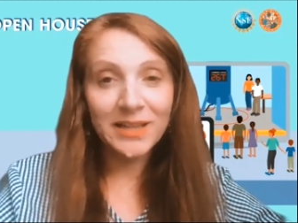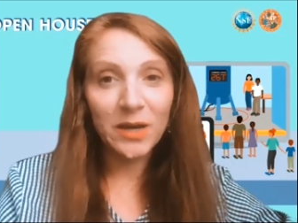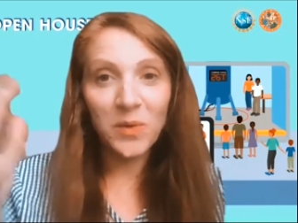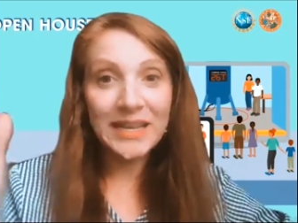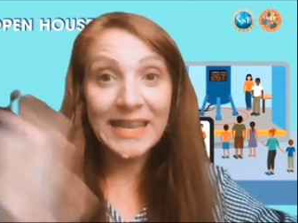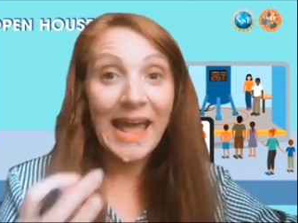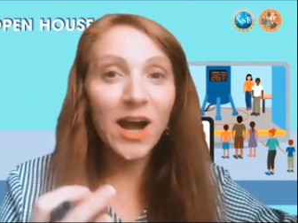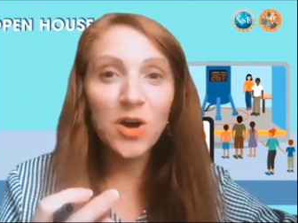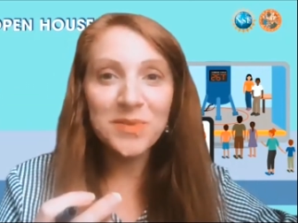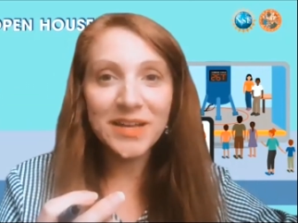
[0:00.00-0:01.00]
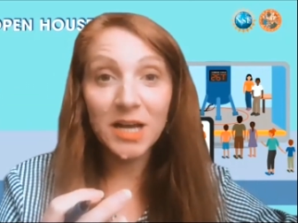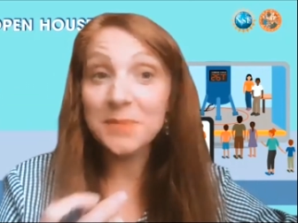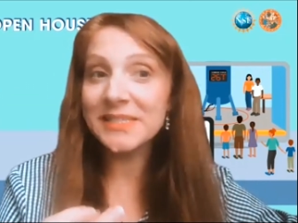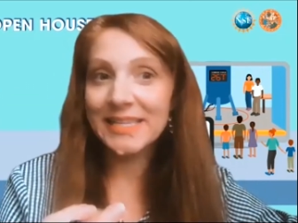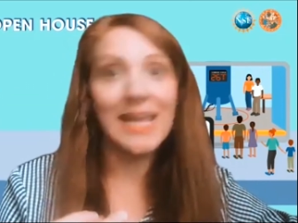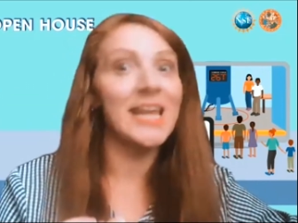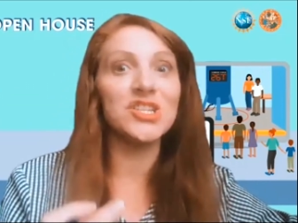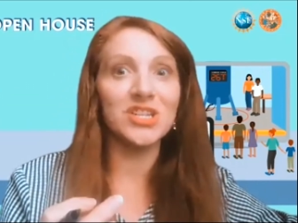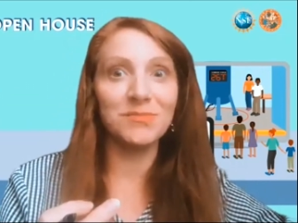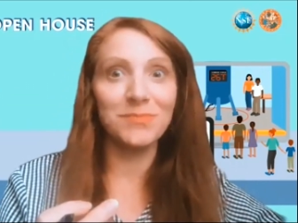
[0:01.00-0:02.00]
Like when now becomes the
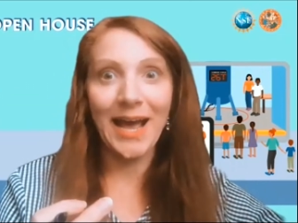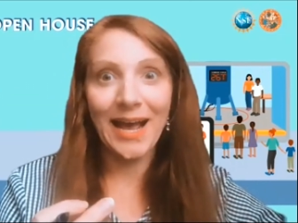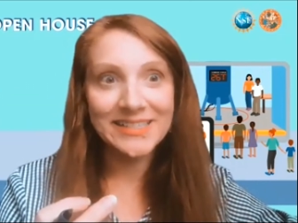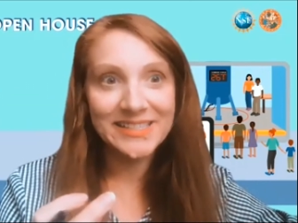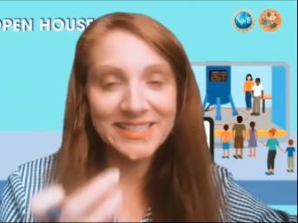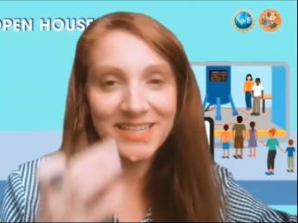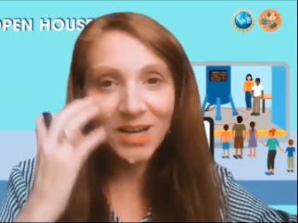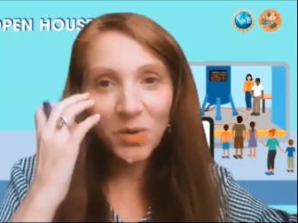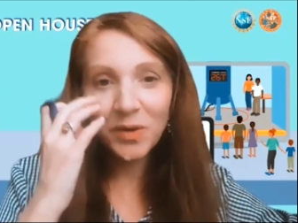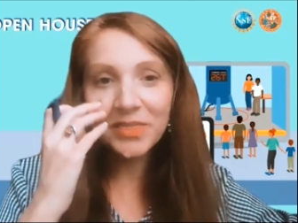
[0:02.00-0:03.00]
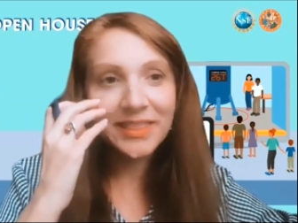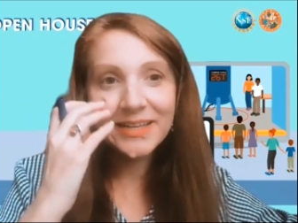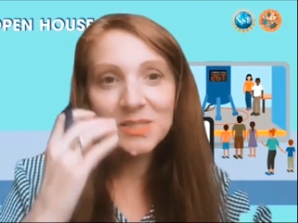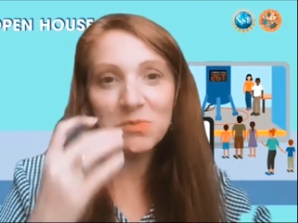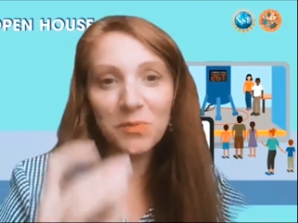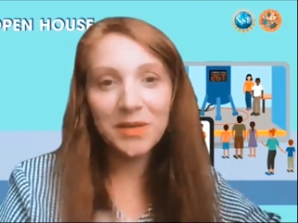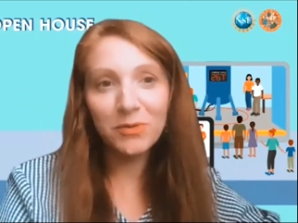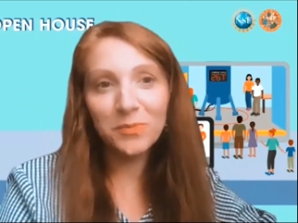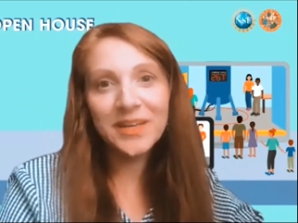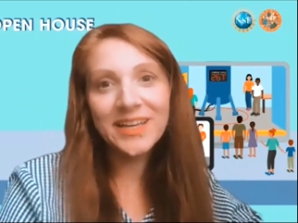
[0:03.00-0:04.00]
ancient past, what things will
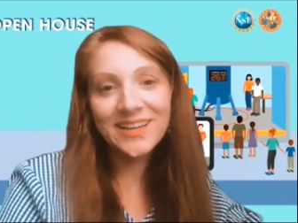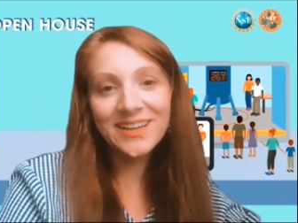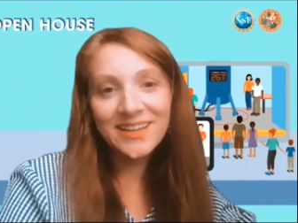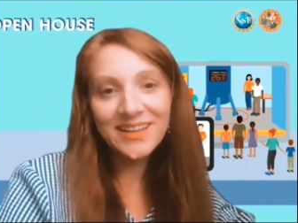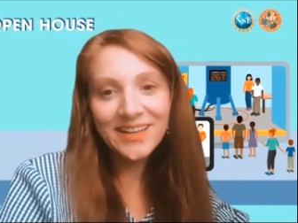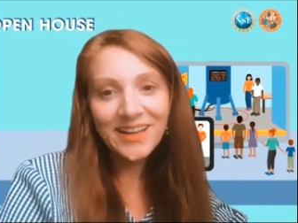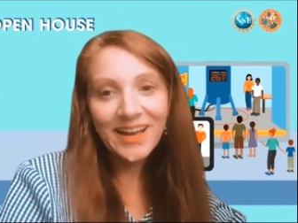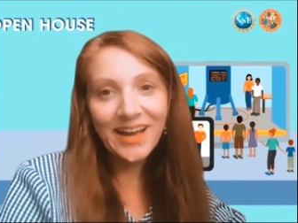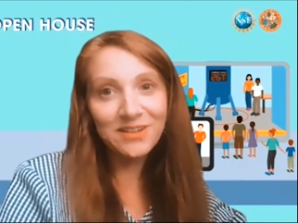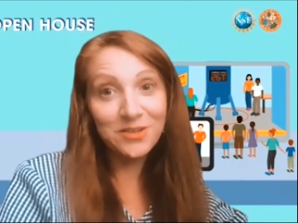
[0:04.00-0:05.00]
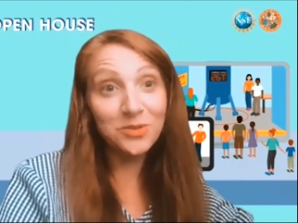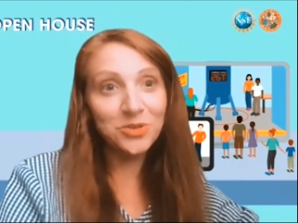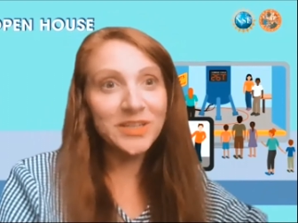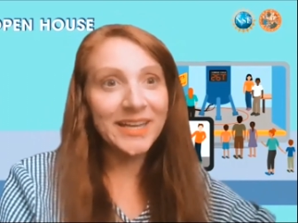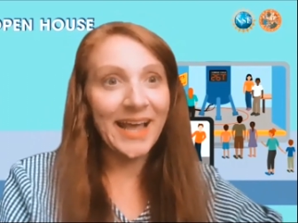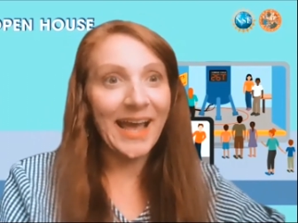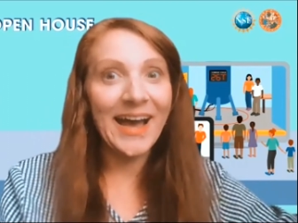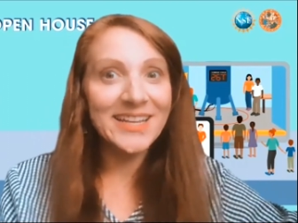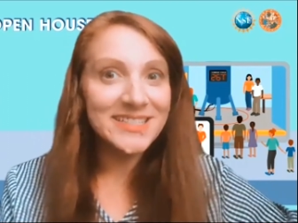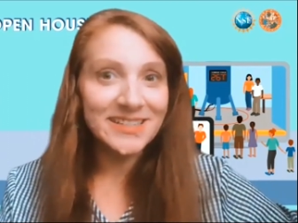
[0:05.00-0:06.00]
people be, I don't know, looking
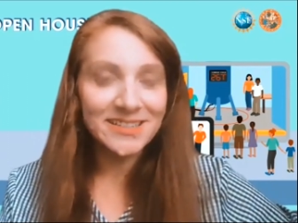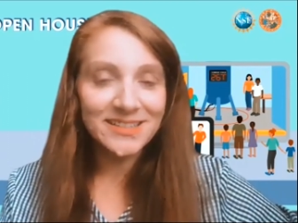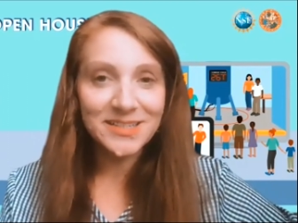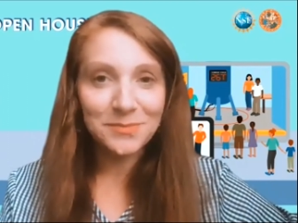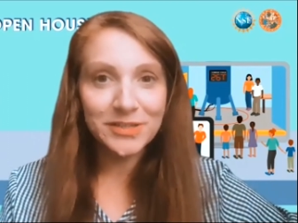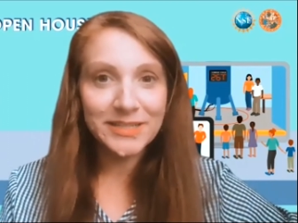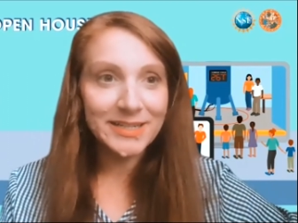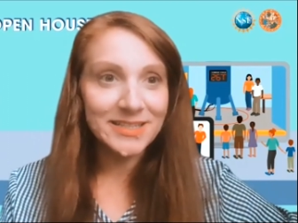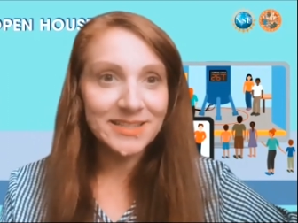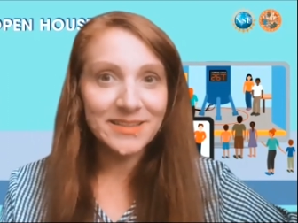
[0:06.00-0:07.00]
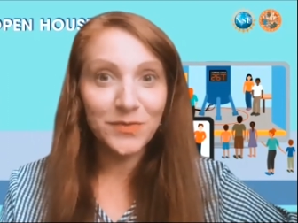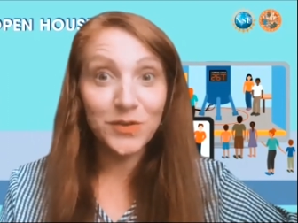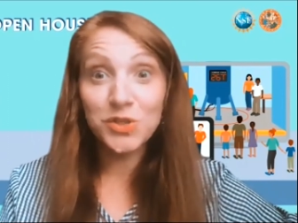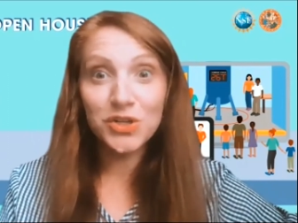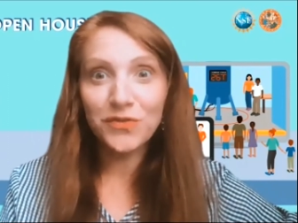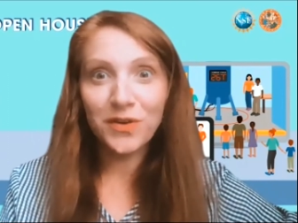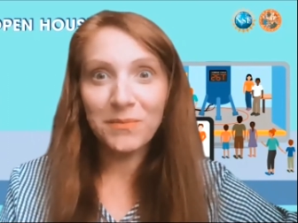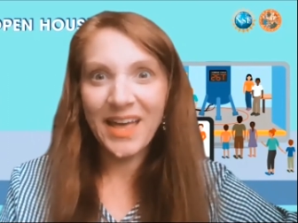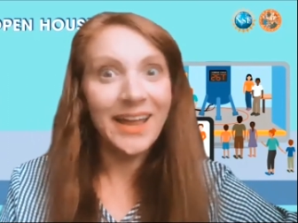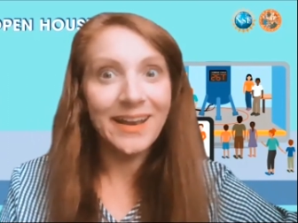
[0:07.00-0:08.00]
at to predict the future from
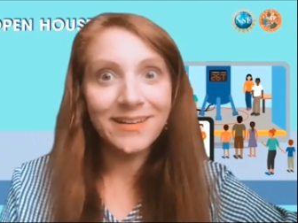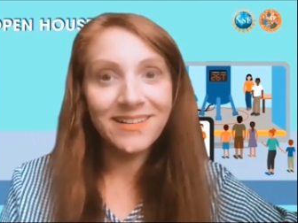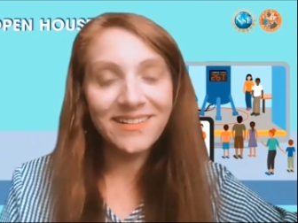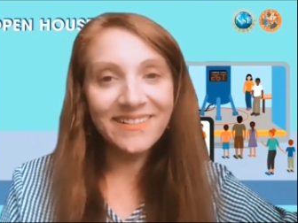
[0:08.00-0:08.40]
then?